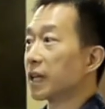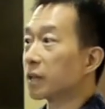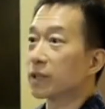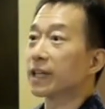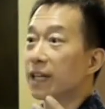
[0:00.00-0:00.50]

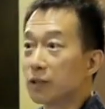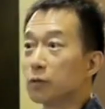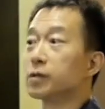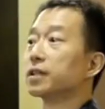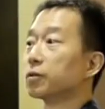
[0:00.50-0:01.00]
Anybody can
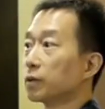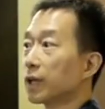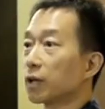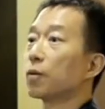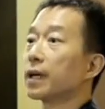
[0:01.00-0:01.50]
use it to
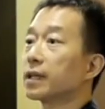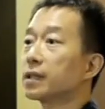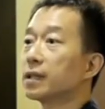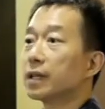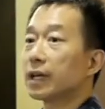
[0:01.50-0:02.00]

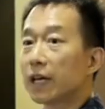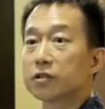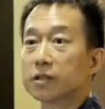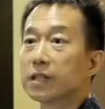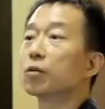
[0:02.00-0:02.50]
acquire
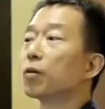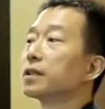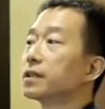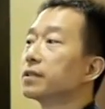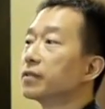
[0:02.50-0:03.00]
HD
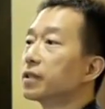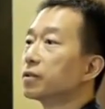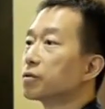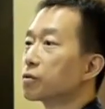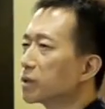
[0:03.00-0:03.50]
quality
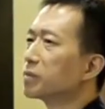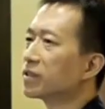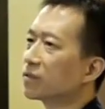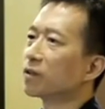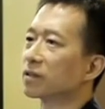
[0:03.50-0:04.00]
video suitable
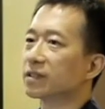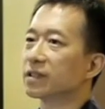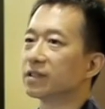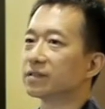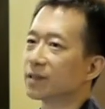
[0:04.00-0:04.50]
for
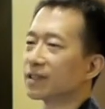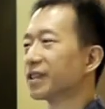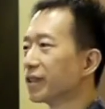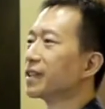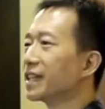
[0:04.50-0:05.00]

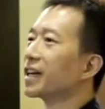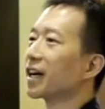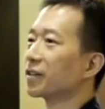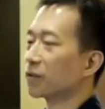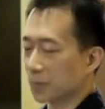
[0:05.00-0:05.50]
DVD
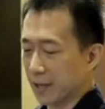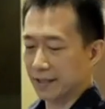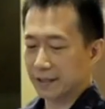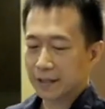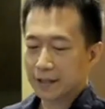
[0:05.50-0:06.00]
kind of format.
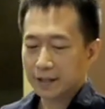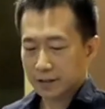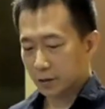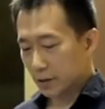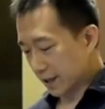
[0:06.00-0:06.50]

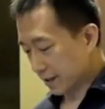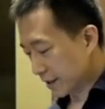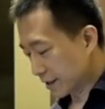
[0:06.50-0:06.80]
So okay,